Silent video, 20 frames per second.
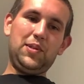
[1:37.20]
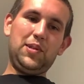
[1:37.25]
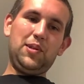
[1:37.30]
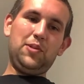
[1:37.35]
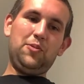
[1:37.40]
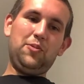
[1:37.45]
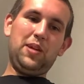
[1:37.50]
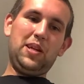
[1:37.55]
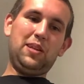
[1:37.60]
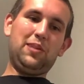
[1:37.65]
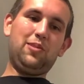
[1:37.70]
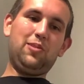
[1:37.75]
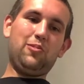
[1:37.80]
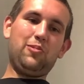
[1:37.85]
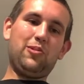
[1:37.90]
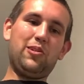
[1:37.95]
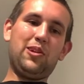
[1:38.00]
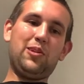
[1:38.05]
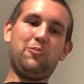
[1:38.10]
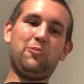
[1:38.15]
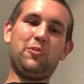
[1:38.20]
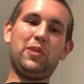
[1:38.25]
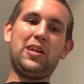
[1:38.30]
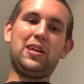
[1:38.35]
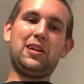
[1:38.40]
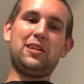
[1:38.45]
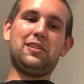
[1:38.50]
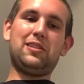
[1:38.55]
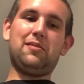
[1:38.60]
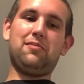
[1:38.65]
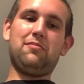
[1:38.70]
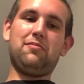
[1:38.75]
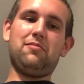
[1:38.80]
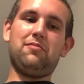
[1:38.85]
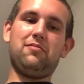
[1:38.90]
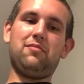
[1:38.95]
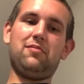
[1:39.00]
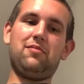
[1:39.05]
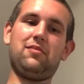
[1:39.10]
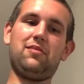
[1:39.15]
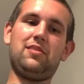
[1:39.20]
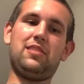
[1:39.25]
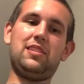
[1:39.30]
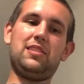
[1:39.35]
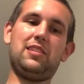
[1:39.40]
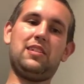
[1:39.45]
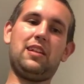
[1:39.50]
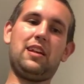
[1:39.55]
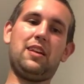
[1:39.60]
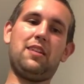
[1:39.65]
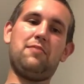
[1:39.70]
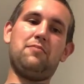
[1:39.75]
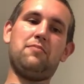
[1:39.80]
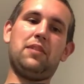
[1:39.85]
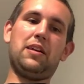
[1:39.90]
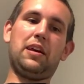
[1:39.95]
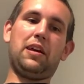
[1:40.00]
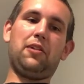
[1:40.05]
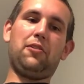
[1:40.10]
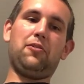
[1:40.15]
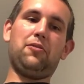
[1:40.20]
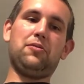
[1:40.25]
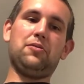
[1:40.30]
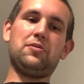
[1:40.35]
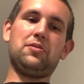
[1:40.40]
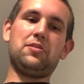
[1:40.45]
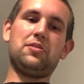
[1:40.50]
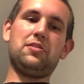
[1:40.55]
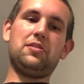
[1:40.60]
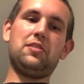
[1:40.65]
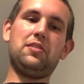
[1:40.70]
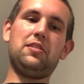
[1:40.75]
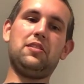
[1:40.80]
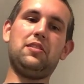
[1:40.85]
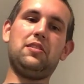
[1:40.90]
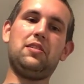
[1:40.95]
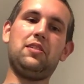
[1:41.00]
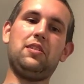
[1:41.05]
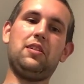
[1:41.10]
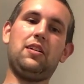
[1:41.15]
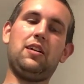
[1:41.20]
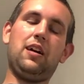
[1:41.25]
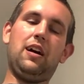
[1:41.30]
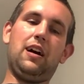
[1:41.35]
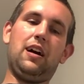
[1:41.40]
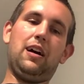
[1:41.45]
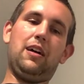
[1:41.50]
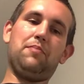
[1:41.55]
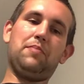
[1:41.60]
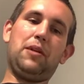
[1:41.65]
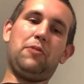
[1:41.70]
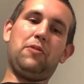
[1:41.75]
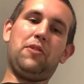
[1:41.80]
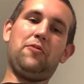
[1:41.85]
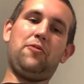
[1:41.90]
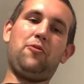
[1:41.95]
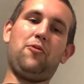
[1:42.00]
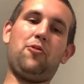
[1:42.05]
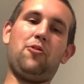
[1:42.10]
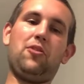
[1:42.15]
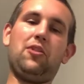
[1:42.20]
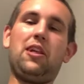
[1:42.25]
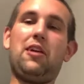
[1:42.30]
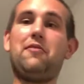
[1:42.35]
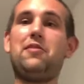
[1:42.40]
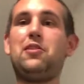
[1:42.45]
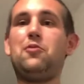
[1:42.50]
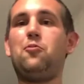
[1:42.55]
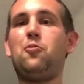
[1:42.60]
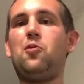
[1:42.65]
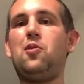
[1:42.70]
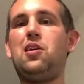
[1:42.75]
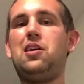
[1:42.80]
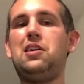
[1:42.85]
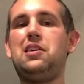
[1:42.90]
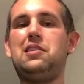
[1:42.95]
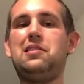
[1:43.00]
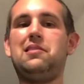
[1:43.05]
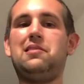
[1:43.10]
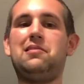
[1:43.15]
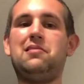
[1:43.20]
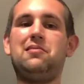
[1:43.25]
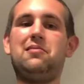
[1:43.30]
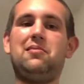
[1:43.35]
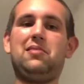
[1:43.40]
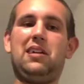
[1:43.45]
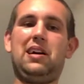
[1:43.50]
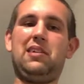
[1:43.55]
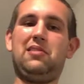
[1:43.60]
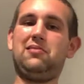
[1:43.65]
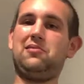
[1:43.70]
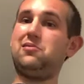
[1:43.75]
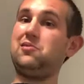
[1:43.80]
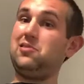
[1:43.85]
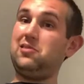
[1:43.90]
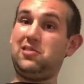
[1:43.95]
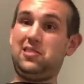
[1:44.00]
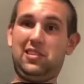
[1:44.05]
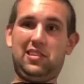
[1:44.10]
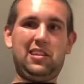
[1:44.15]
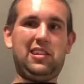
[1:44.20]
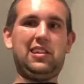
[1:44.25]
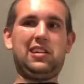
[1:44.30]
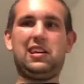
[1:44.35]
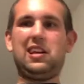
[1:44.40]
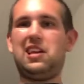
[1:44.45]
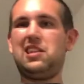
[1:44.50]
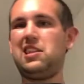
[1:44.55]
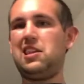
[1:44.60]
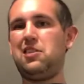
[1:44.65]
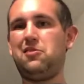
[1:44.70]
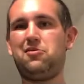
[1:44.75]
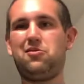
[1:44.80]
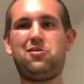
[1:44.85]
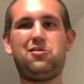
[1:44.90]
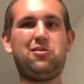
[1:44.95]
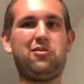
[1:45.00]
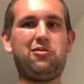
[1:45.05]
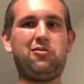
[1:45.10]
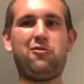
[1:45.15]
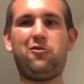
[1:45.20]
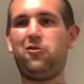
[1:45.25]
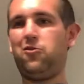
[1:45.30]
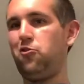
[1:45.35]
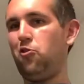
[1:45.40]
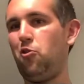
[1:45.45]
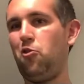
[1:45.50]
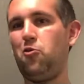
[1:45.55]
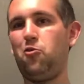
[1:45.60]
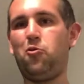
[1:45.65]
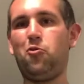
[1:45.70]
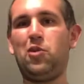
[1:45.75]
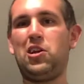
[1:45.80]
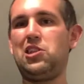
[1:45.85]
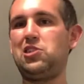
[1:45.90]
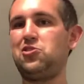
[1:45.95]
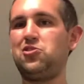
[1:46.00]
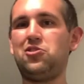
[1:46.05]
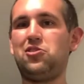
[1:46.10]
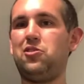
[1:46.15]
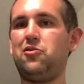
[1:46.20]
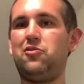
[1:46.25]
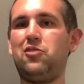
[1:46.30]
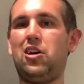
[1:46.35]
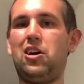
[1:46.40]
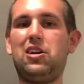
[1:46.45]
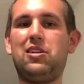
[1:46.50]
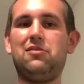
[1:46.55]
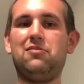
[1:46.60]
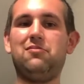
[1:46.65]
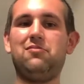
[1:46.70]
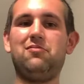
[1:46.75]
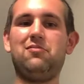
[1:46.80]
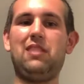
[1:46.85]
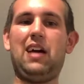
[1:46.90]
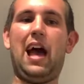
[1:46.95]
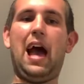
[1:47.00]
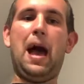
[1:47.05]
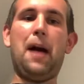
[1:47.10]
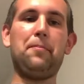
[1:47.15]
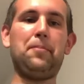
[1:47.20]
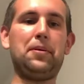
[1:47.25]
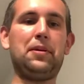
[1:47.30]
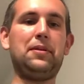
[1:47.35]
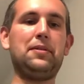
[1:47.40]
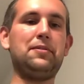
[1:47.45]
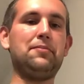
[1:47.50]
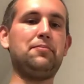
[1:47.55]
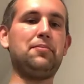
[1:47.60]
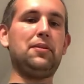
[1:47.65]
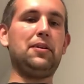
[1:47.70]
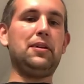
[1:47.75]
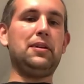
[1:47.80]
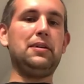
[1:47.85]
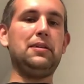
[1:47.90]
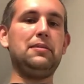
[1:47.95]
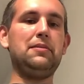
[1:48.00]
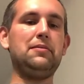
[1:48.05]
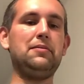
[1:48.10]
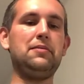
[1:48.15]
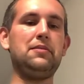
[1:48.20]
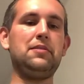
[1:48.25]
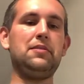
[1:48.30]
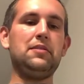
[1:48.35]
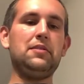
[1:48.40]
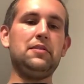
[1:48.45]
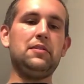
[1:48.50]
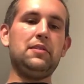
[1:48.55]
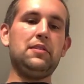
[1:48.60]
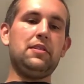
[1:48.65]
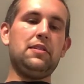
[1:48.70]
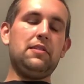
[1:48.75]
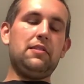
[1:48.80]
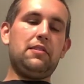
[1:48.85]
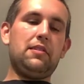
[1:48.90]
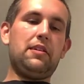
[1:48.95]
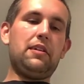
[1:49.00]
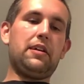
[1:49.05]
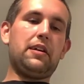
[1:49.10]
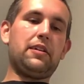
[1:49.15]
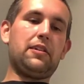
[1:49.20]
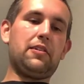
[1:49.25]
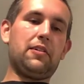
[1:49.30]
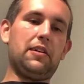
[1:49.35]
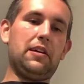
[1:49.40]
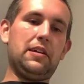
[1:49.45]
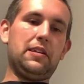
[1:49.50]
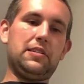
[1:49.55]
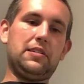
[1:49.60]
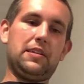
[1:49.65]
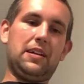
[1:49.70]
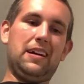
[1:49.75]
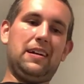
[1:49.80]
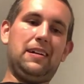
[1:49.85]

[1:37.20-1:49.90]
week three we got the Cincinnati Bengals. They went 4-11-1. Then again, that fourth win should have not happened, but I digress.